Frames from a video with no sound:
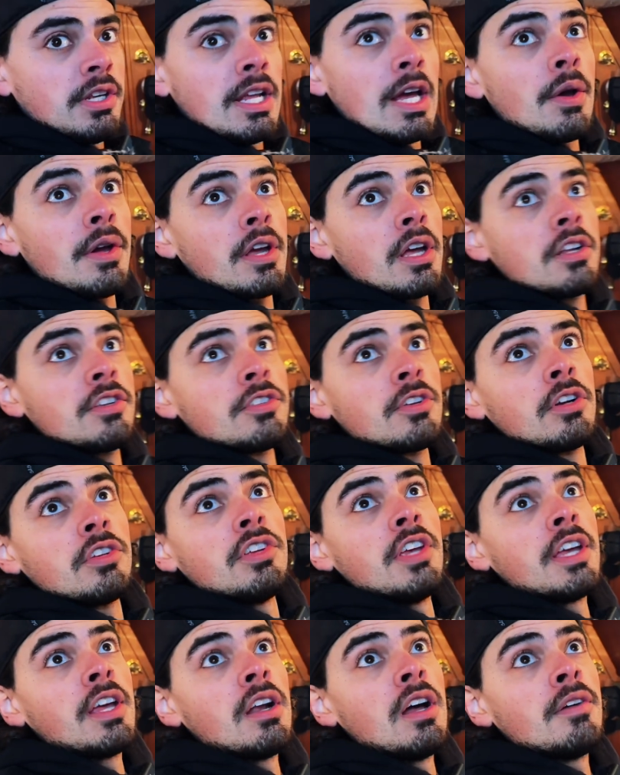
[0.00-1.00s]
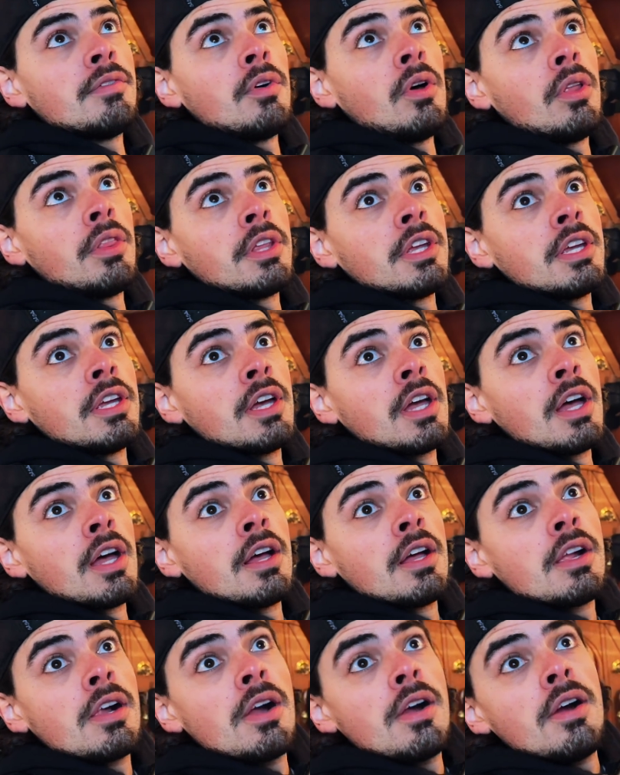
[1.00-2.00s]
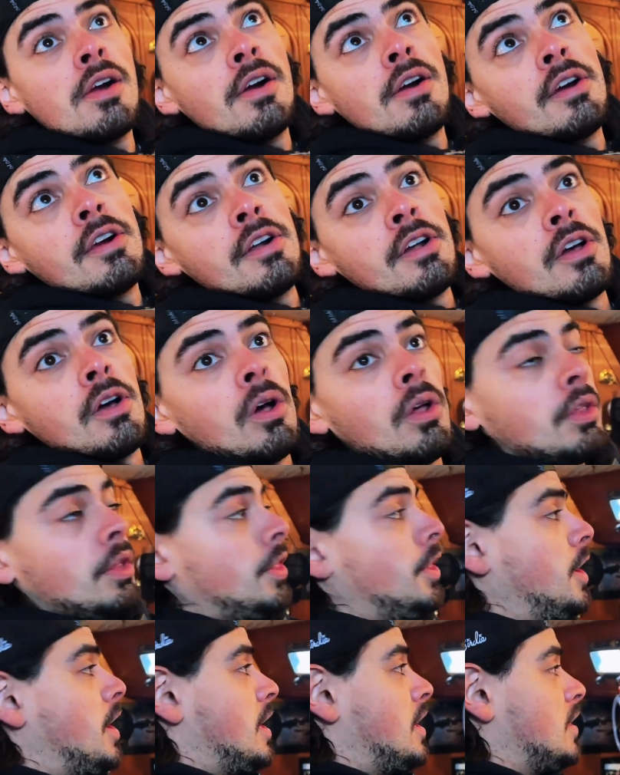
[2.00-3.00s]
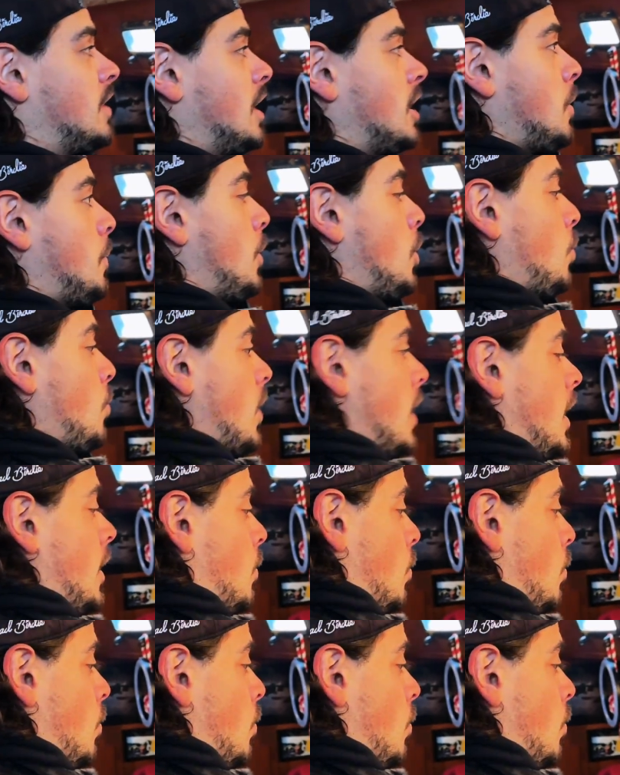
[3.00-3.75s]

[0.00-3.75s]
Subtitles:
now I got to start taking off all the things, get the boat ready to